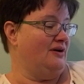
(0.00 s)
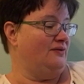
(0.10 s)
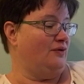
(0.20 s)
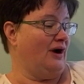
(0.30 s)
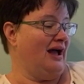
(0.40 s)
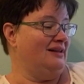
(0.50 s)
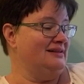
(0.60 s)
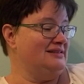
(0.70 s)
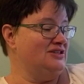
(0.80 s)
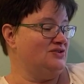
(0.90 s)
For
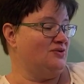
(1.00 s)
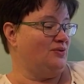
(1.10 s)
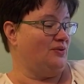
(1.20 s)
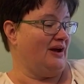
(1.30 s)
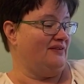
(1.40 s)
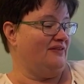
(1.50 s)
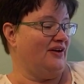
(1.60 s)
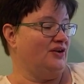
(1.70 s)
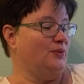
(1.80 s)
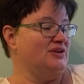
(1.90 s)
Alice's
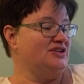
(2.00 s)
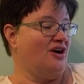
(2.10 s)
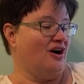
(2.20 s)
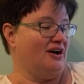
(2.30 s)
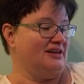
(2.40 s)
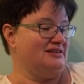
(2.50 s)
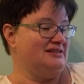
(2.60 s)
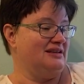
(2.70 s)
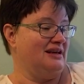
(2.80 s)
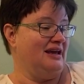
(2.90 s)
grandfather was an artist.
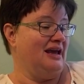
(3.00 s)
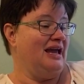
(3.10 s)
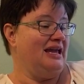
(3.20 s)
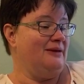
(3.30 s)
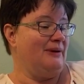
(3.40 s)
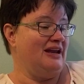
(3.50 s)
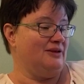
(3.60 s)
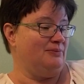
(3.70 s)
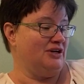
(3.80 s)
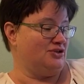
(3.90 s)
He
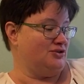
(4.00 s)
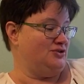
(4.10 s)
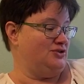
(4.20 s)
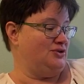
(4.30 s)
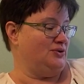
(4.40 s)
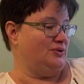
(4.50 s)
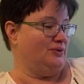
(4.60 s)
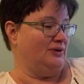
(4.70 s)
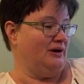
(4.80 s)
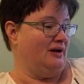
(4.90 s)
painted pictures, too,
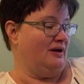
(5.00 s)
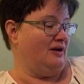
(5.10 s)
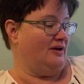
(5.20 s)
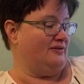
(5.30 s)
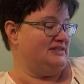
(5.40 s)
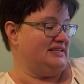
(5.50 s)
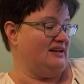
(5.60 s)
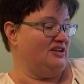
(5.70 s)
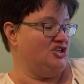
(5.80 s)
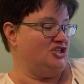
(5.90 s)
of
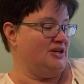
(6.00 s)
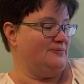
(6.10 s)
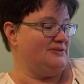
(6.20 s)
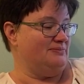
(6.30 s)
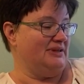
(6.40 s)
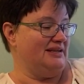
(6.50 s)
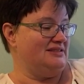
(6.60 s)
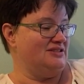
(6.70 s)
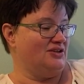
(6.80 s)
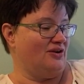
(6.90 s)
sailing ships and
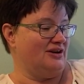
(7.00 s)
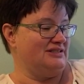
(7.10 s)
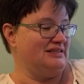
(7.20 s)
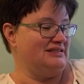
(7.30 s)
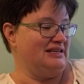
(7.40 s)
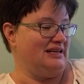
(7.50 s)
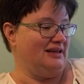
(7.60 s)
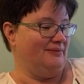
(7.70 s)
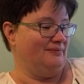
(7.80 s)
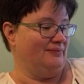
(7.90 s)
places across the sea.
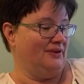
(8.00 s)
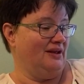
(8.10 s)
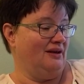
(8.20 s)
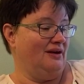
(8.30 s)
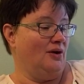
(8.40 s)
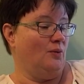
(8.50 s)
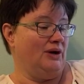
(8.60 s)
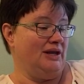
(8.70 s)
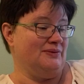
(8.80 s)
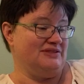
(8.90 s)
When
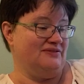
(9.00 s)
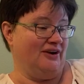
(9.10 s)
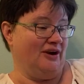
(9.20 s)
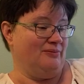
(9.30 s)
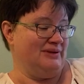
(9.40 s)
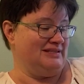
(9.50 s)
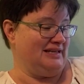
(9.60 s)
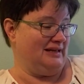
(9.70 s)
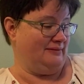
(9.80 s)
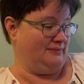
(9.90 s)
he was very
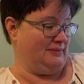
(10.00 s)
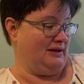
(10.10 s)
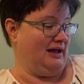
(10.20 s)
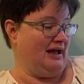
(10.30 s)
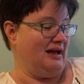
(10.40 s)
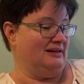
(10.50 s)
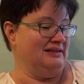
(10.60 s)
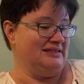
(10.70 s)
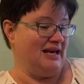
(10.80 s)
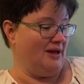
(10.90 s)
busy,
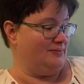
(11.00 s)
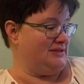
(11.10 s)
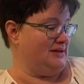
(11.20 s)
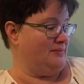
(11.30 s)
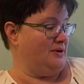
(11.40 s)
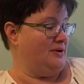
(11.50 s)
Alice helped him